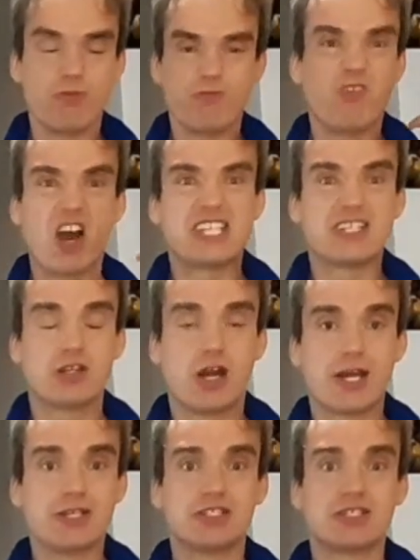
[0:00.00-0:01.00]

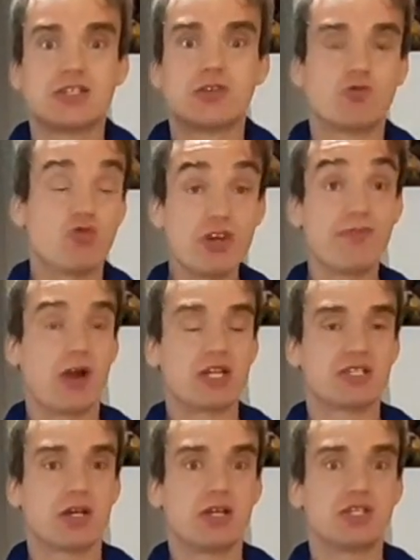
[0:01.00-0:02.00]

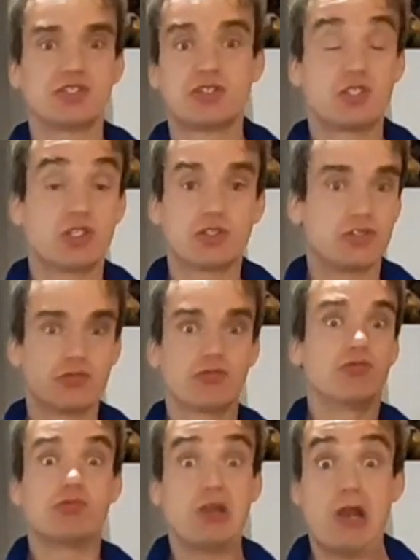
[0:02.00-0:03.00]
revitalized, just
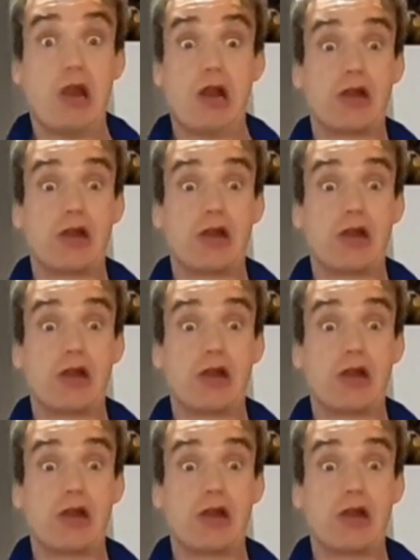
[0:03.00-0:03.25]
rah,